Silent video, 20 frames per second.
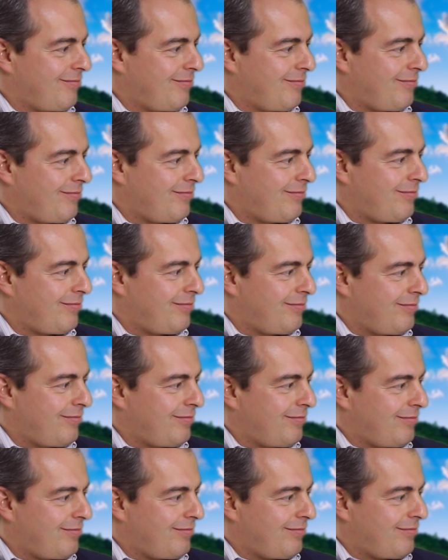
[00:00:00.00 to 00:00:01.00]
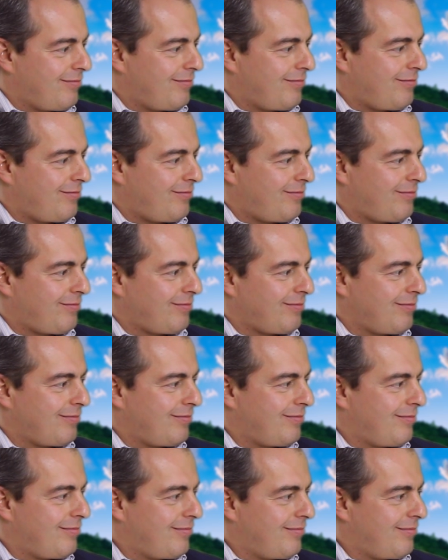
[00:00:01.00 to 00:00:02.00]

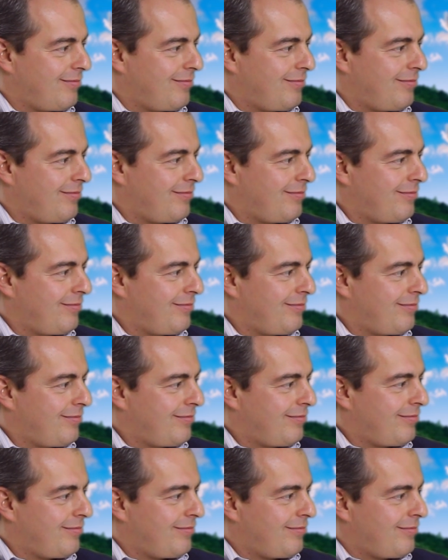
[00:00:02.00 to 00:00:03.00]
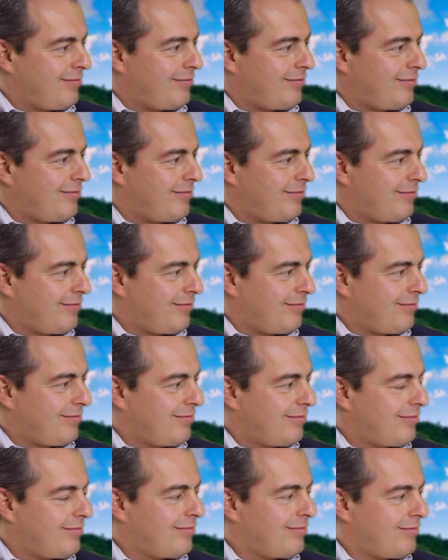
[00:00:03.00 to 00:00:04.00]

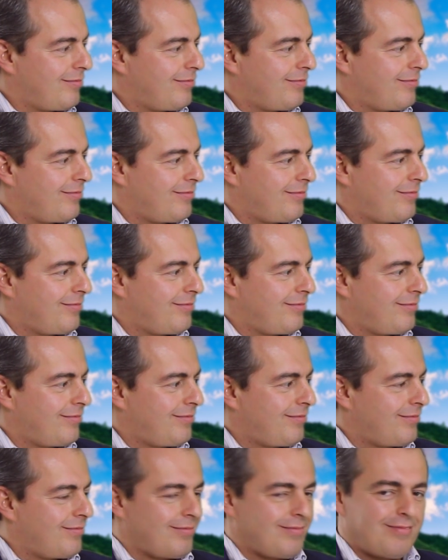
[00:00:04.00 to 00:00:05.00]
(silent)